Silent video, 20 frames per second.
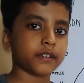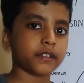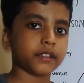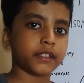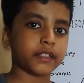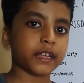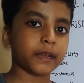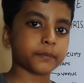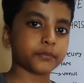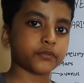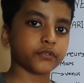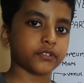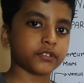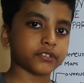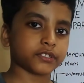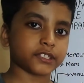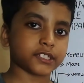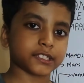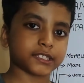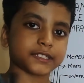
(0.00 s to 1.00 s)
Neptune
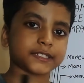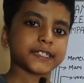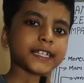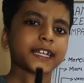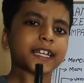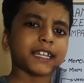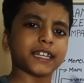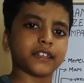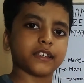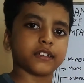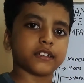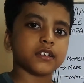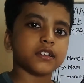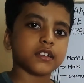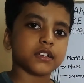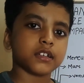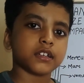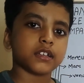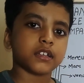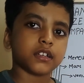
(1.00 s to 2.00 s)
is the second
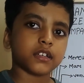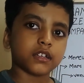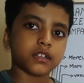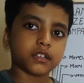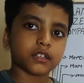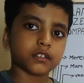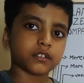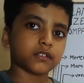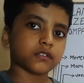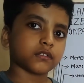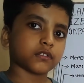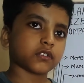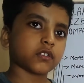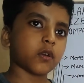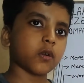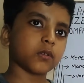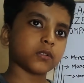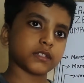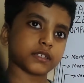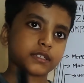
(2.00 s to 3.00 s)

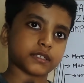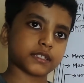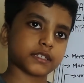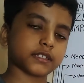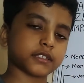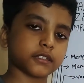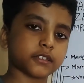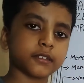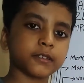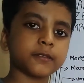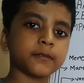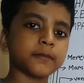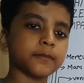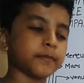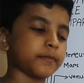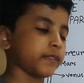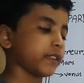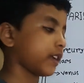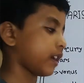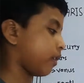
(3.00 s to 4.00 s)
coldest.
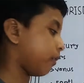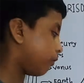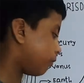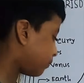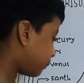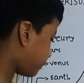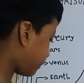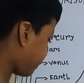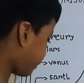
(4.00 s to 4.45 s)
Now,